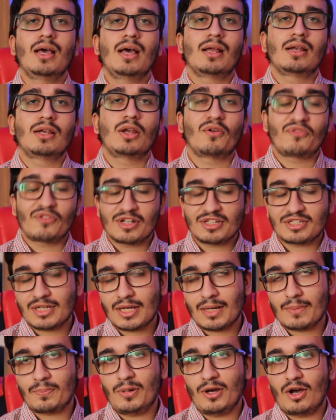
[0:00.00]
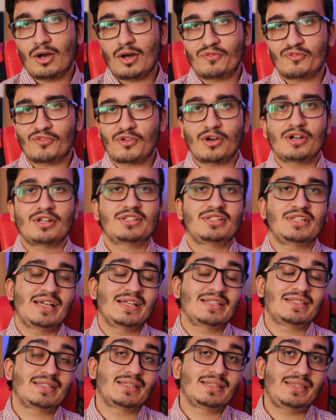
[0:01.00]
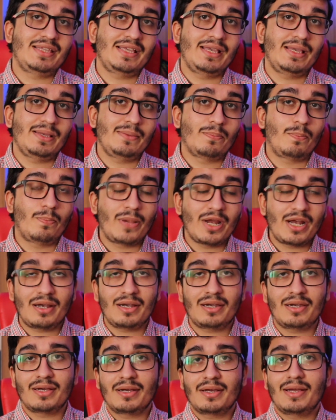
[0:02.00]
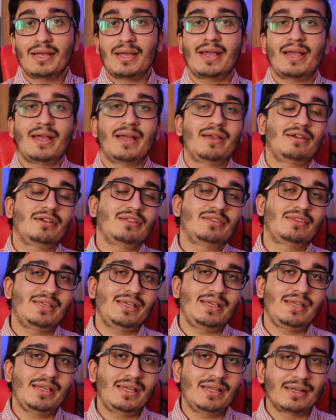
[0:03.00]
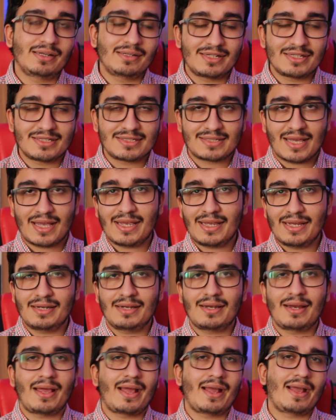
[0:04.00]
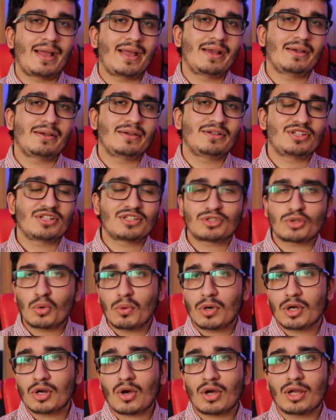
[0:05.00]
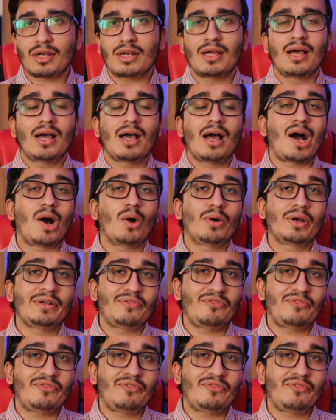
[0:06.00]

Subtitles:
Now first up, of course, it's the build and the design and just overall how it